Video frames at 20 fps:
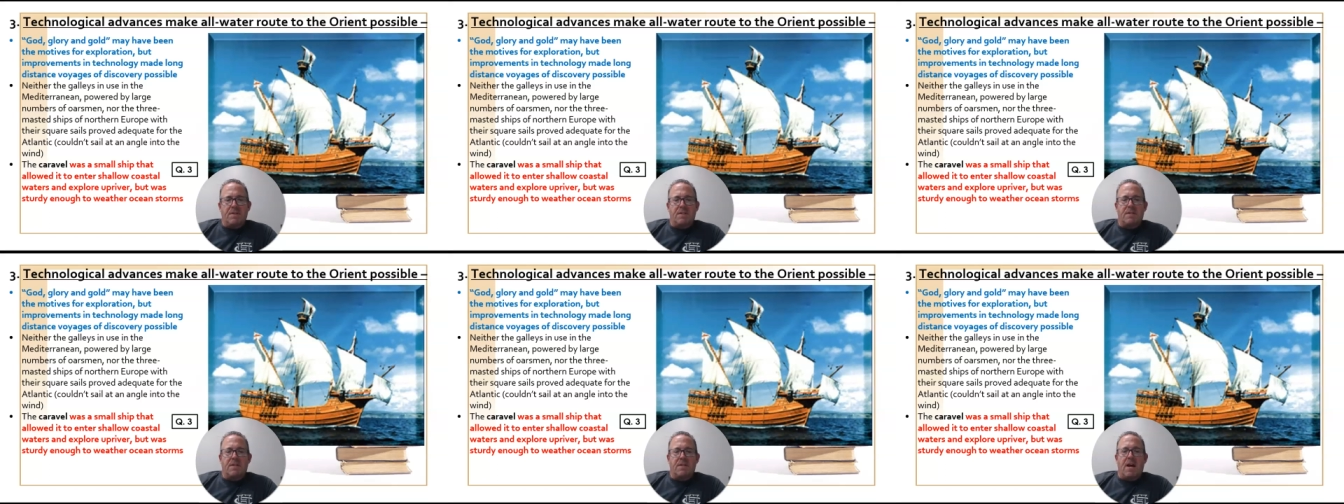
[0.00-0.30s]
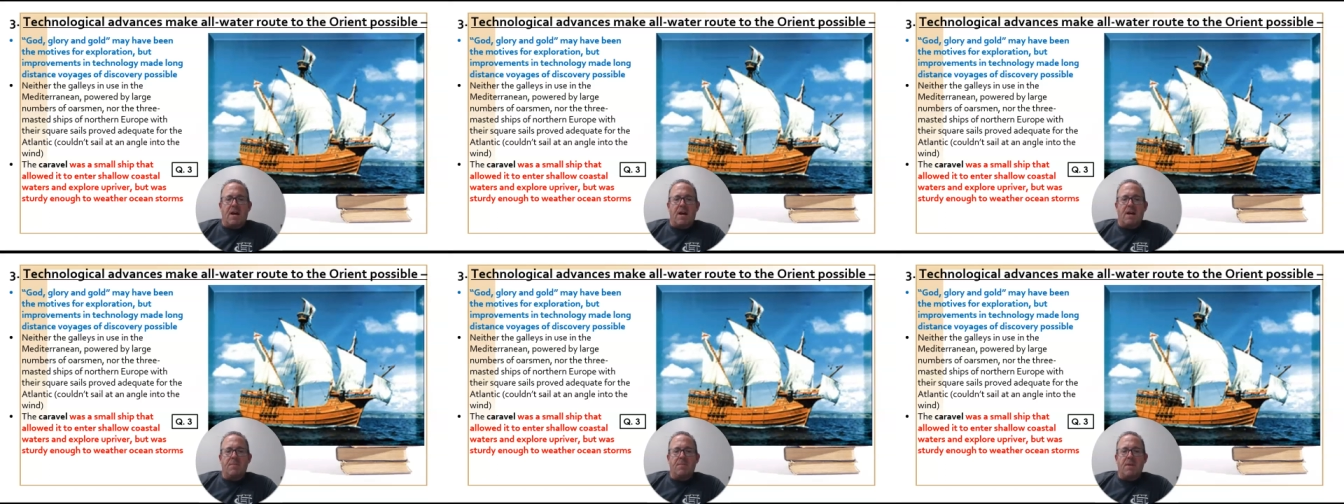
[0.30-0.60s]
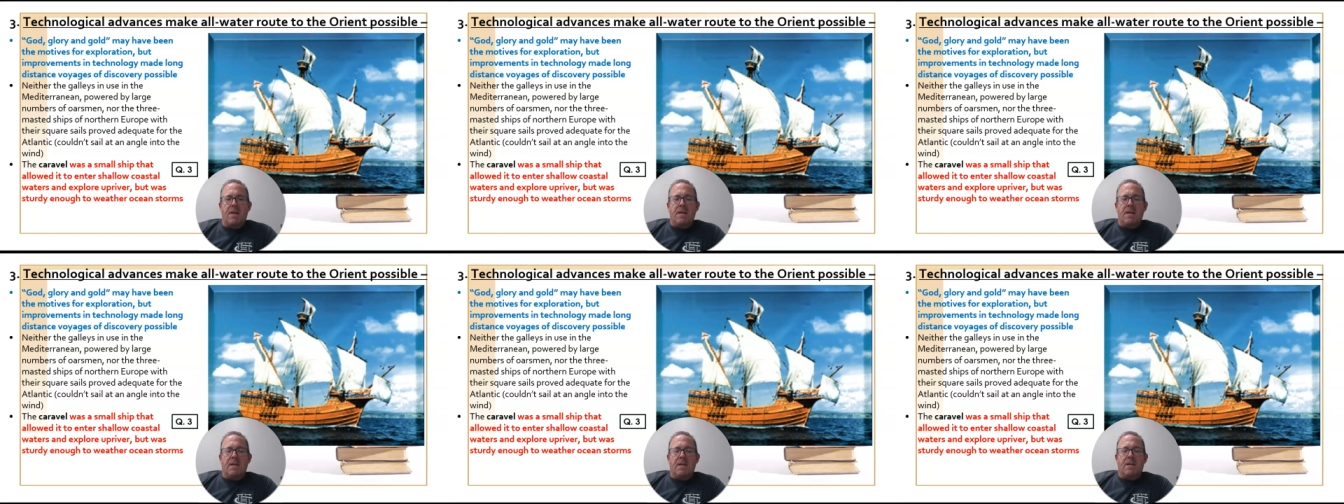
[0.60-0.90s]
its time.
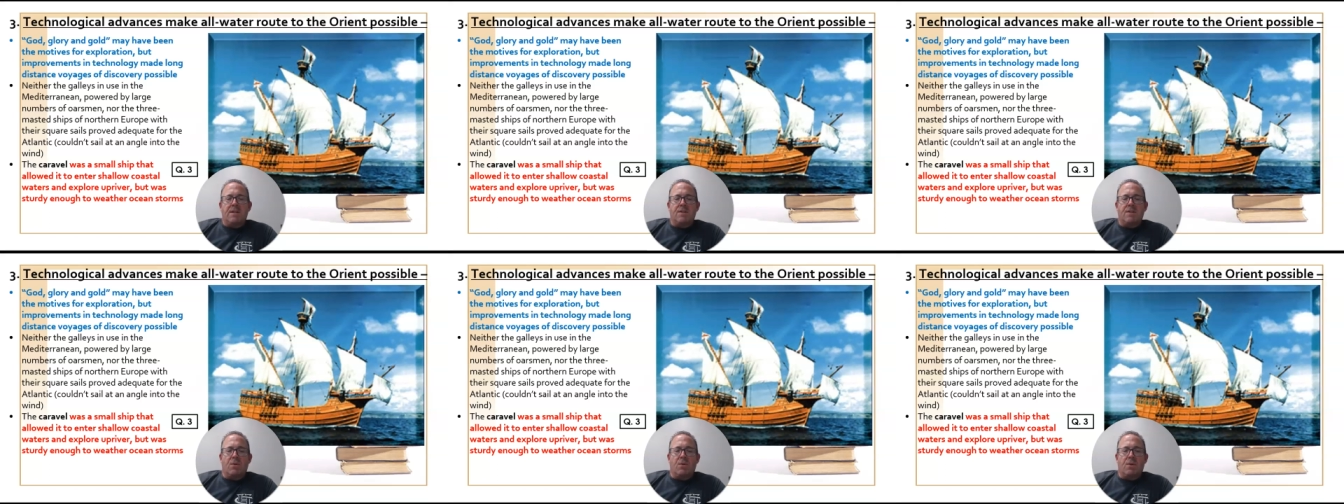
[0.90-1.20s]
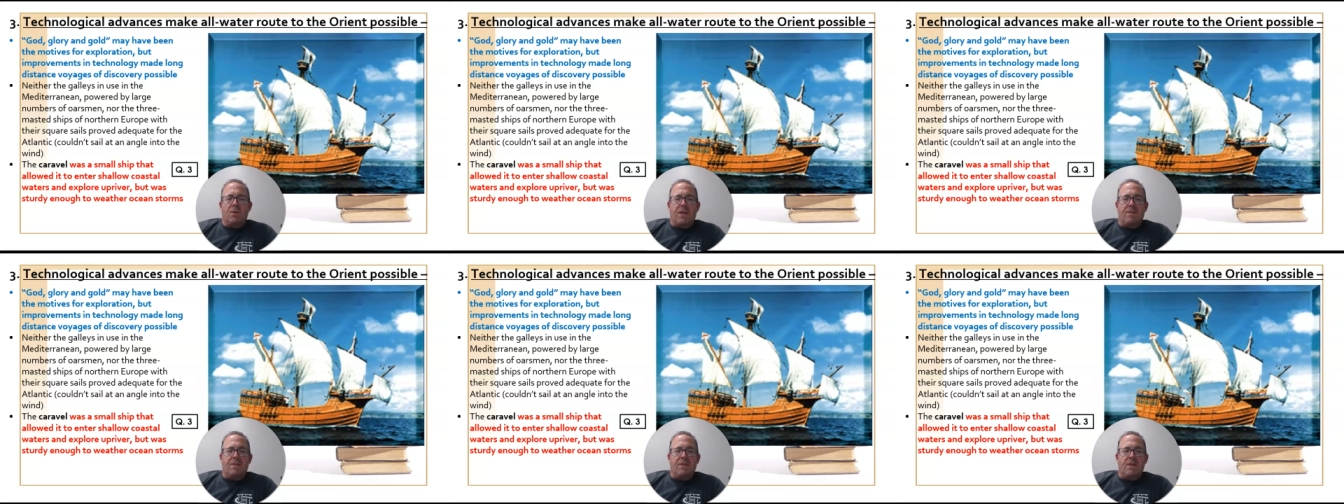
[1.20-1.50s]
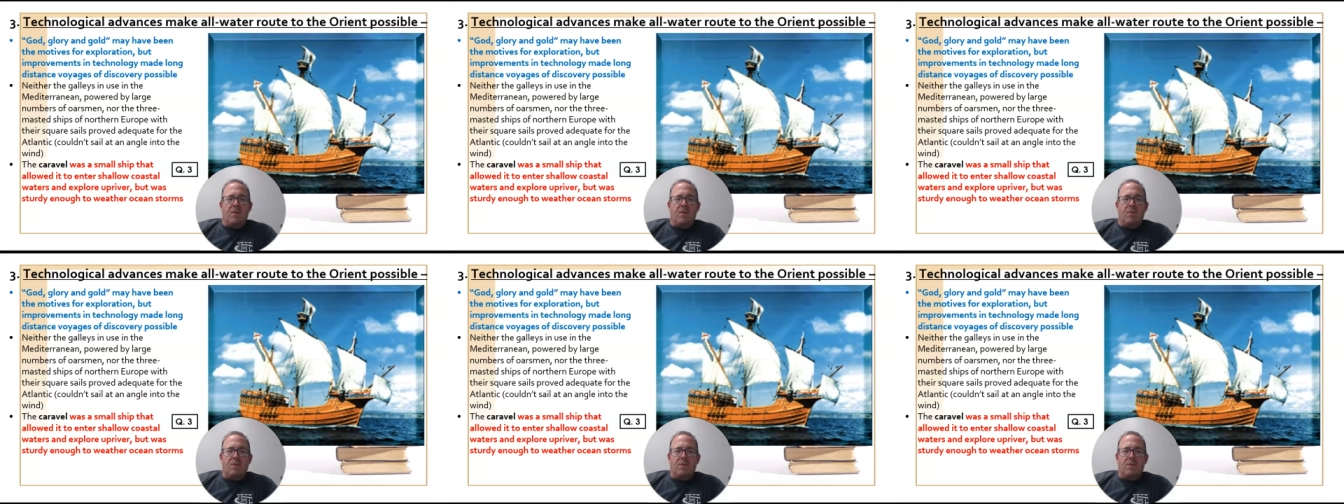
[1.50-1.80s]
So even
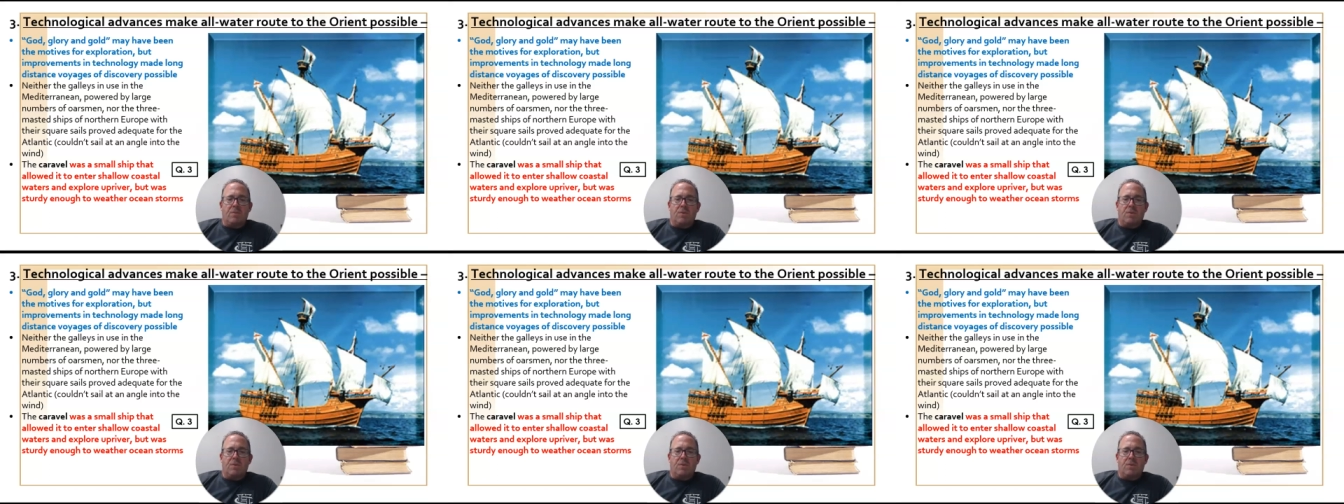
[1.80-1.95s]
though it